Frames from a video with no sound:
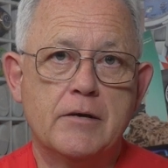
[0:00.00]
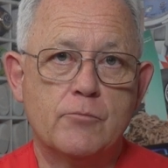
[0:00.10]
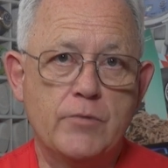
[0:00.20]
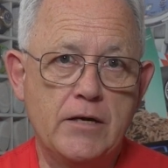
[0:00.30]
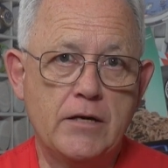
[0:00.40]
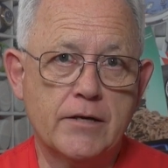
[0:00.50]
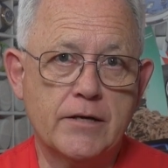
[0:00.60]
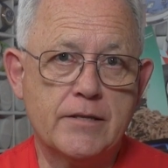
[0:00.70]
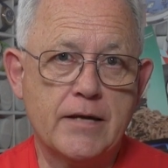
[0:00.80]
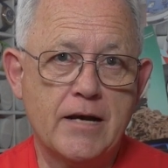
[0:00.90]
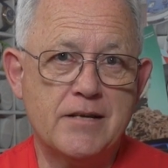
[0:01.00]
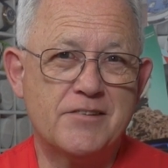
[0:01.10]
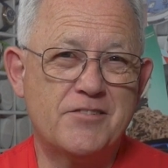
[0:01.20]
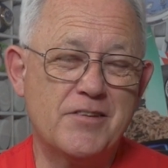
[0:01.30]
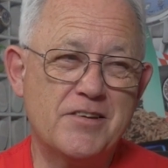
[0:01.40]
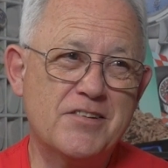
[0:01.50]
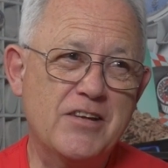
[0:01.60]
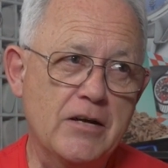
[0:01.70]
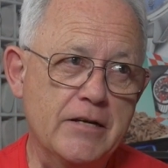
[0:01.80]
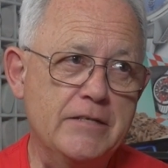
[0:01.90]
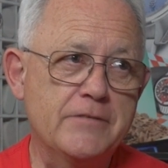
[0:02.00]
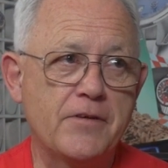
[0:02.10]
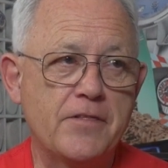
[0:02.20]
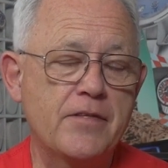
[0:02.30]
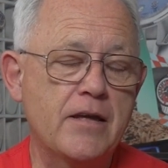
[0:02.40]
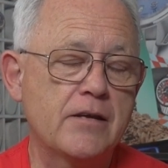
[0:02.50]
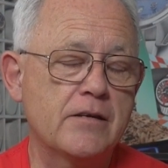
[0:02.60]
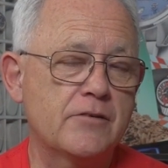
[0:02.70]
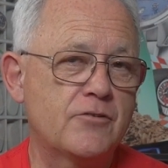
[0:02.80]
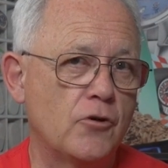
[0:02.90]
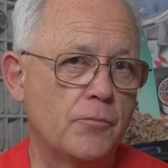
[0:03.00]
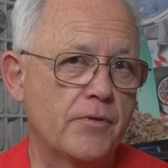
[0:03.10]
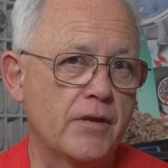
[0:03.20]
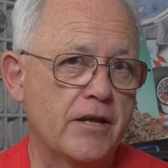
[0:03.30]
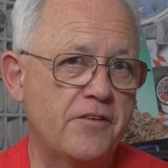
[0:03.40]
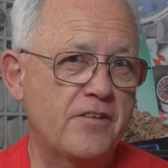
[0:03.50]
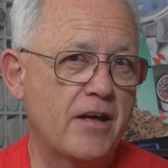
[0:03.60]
Really like that. So that's kind of, I think, top of the list.